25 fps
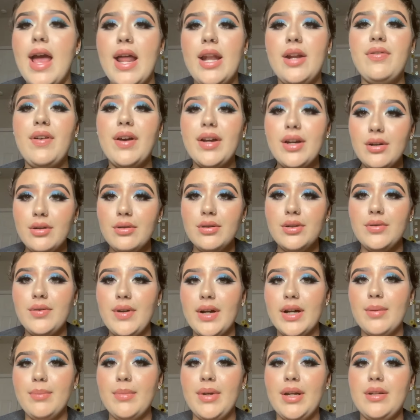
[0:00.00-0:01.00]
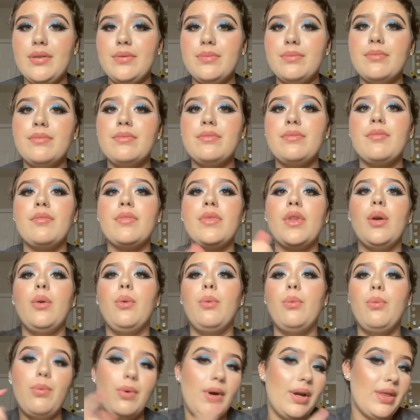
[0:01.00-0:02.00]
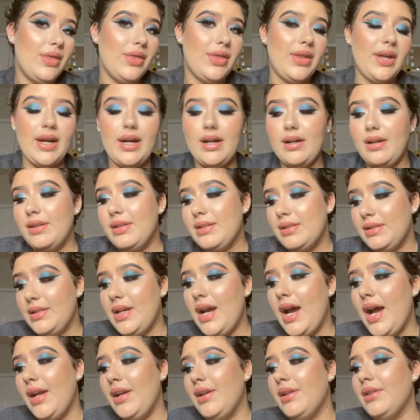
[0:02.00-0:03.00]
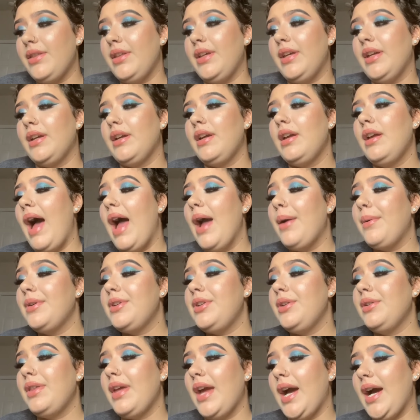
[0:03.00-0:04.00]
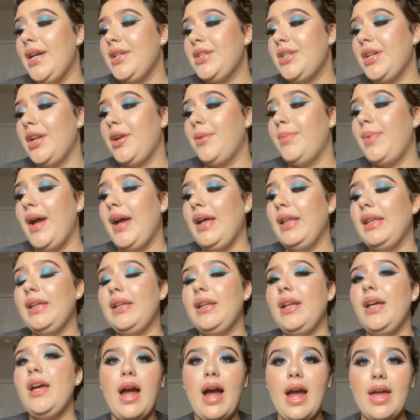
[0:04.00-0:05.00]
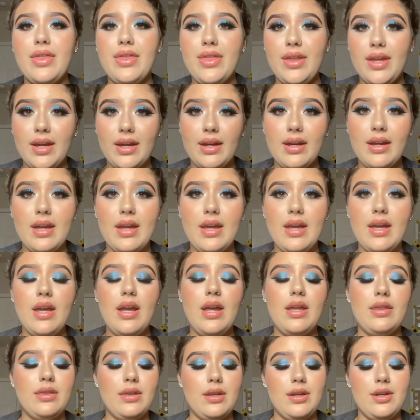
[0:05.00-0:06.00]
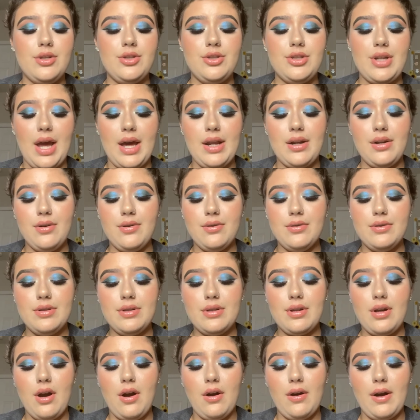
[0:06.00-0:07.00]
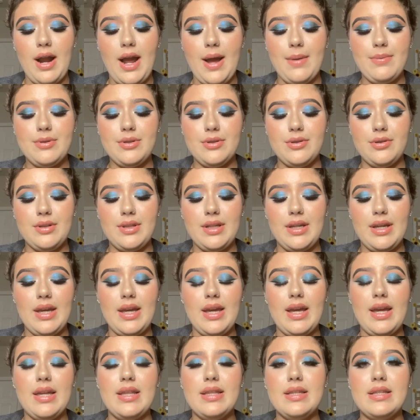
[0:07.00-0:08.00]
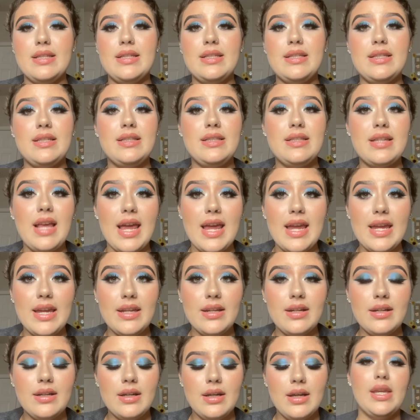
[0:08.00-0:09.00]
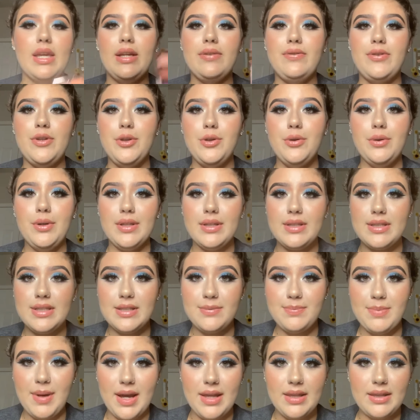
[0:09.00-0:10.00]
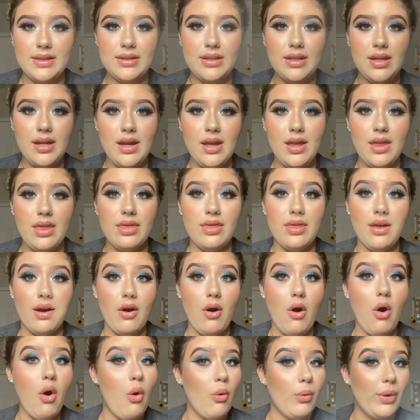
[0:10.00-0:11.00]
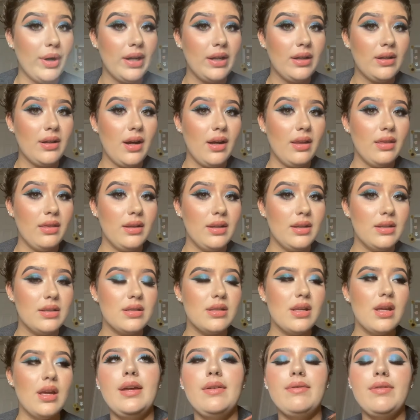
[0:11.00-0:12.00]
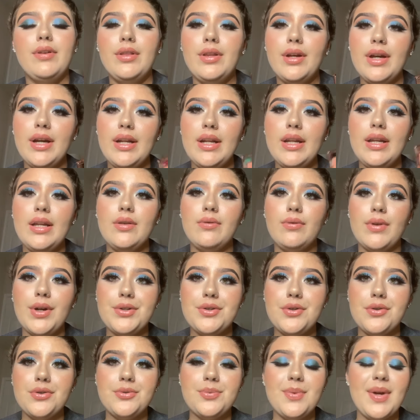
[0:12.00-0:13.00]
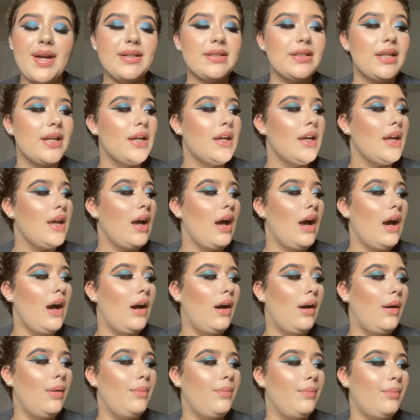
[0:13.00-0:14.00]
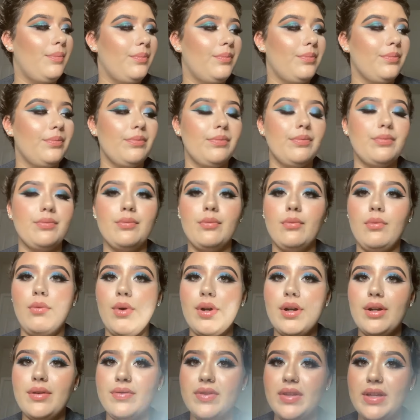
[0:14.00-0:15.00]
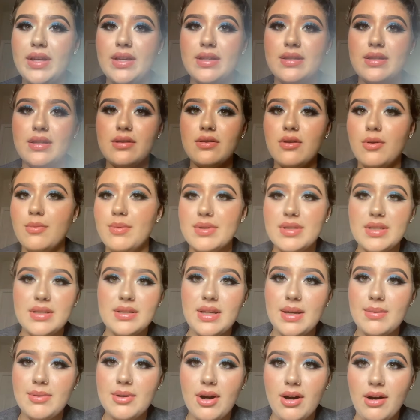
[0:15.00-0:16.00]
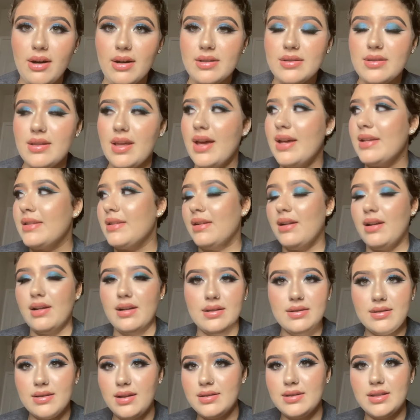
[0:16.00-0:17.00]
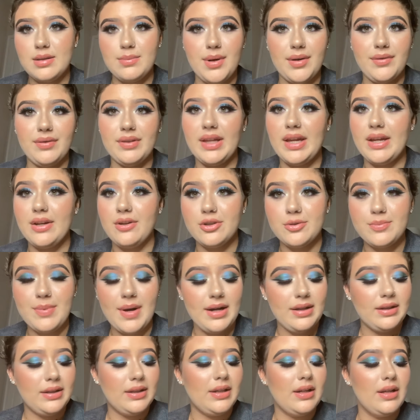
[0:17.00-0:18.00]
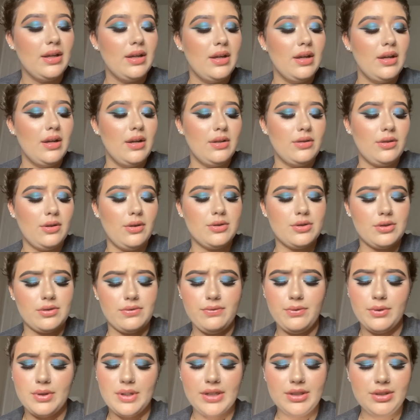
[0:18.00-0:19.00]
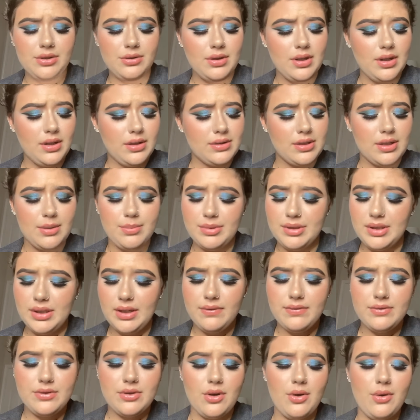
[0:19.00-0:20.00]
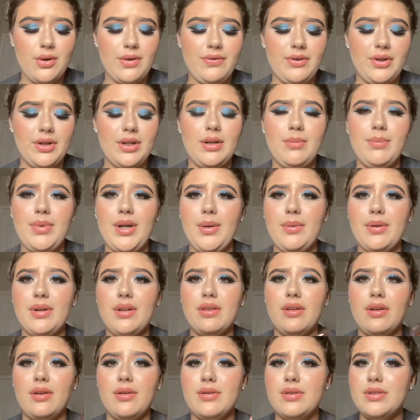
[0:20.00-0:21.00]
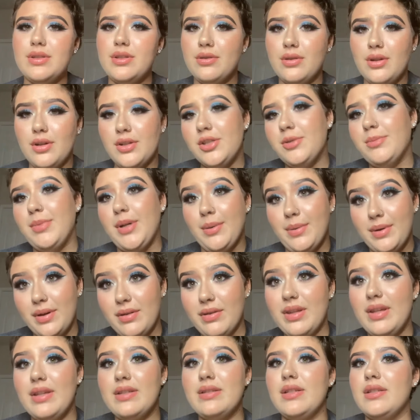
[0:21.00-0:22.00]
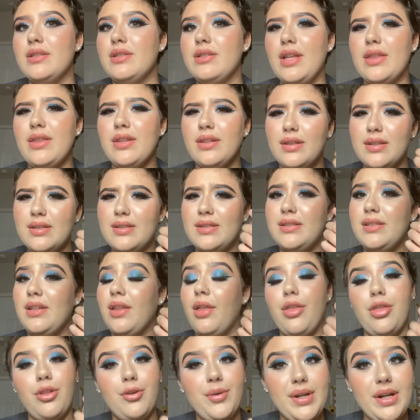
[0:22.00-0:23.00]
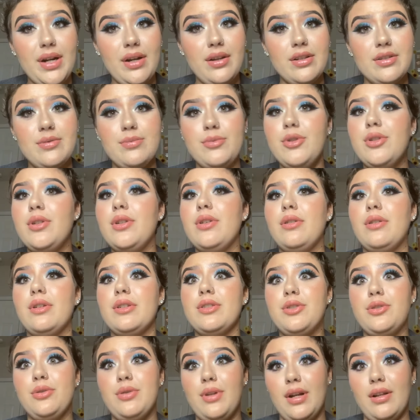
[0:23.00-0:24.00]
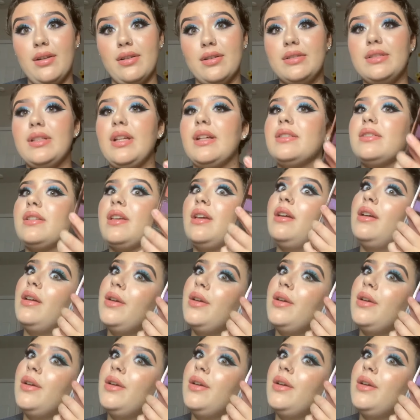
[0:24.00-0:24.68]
And if I could only recommend one thing out of this entire thing, I would do the eyeshadow palette. I think these shadows are absolutely insane. If you can spend the coin on this, if you look at it in retrospect, one of these is almost the same cost as an Anastasia Beverly Hills palette. Those are $42, I believe. So if you're gonna buy one of those, you can also buy one of these. I think this is either $3 more or $2 less.